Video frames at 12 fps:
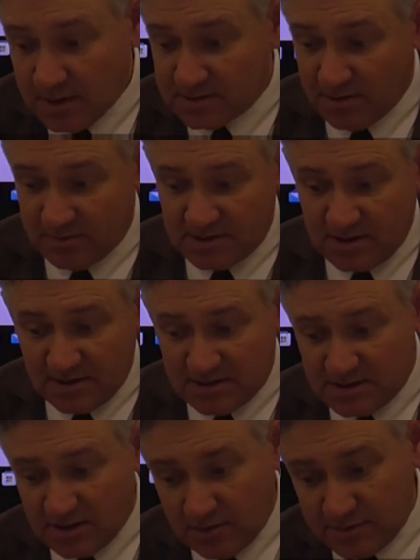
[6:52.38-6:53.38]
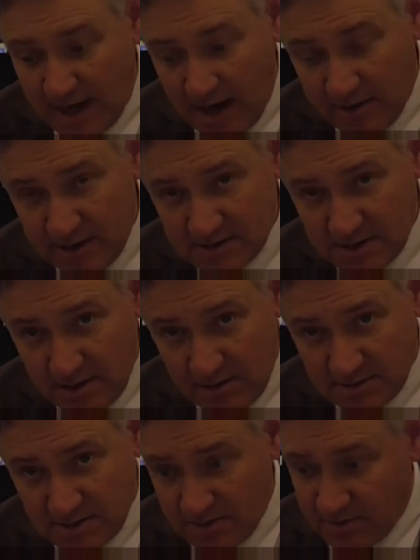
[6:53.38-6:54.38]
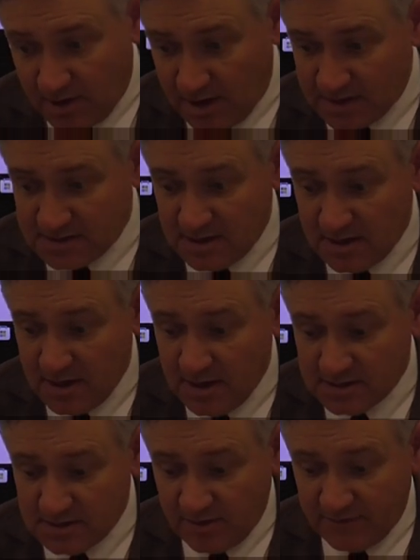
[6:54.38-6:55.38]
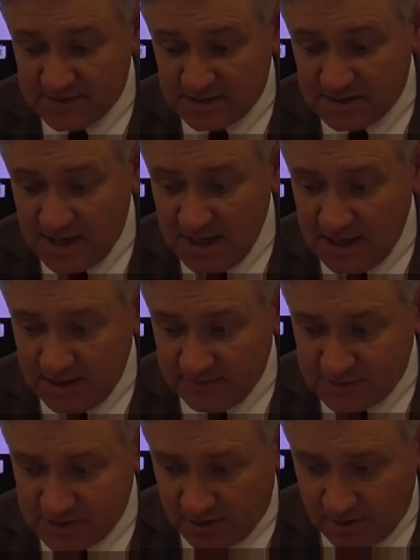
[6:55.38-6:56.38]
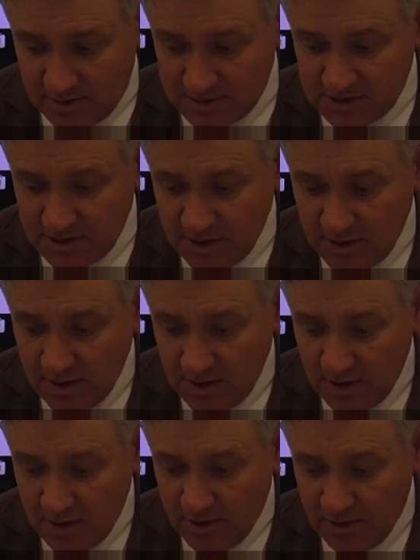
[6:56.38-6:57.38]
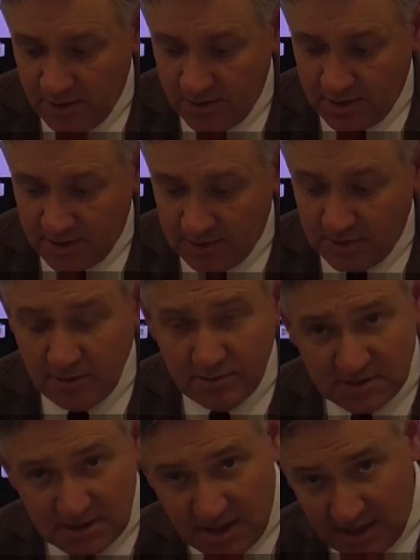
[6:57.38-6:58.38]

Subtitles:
So it's going to slow down as it goes across. So if it's a negative charge, you're going to lose